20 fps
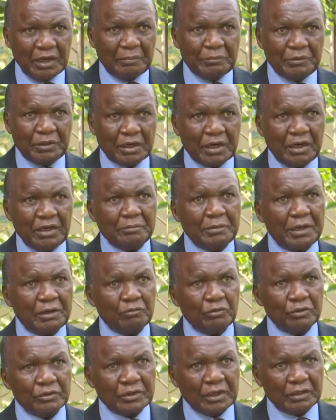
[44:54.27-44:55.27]
I'm encouraged by
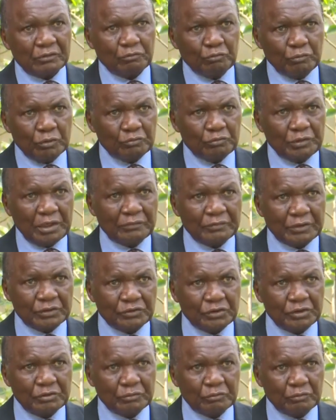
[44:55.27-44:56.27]
what we have
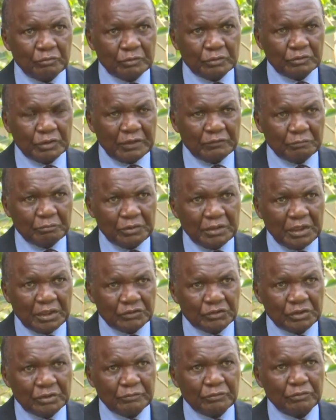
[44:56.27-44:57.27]
achieved, what has been
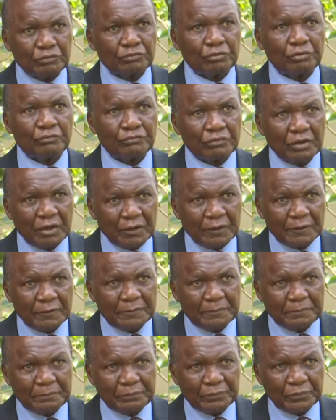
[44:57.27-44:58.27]
achieved so far.
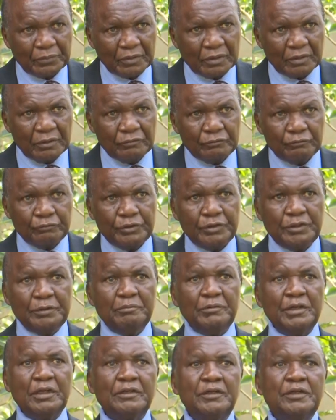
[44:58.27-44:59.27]

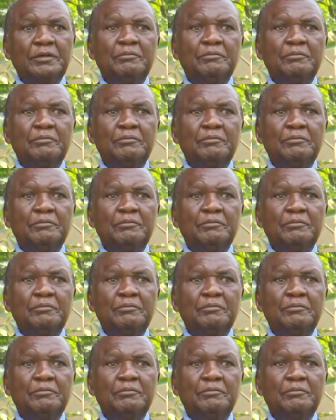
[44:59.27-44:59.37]
Even